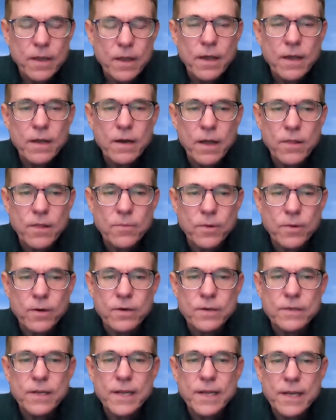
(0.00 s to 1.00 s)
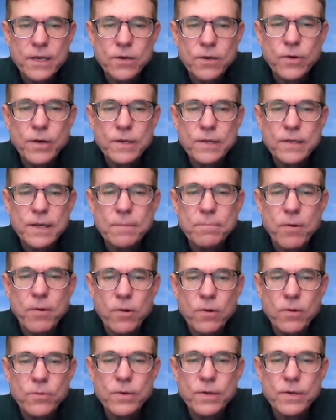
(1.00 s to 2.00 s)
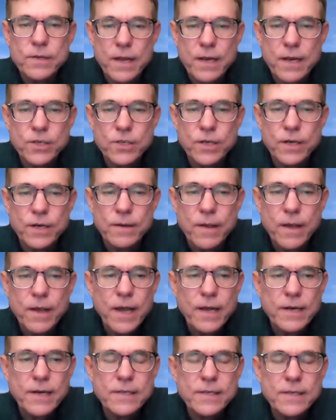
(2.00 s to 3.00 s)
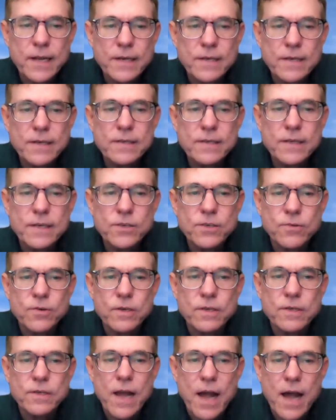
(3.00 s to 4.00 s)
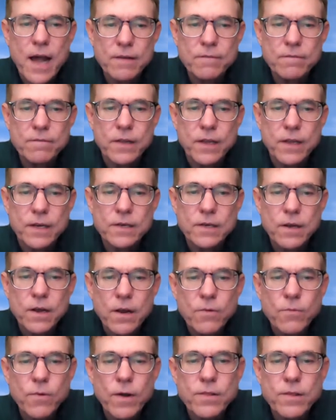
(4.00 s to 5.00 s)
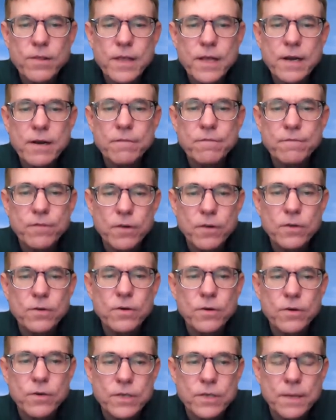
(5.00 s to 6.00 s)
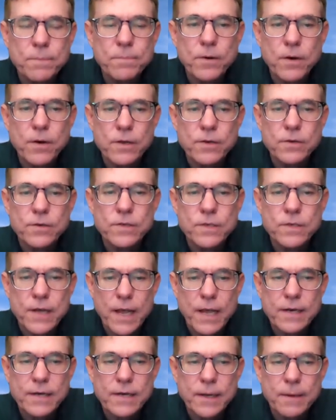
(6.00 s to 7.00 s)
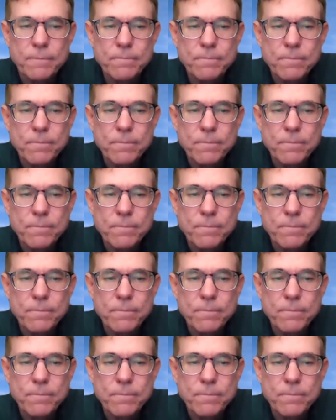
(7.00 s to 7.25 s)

In other words, increasing polarization and a tendency towards conflict rather than a fuller or deeper understanding.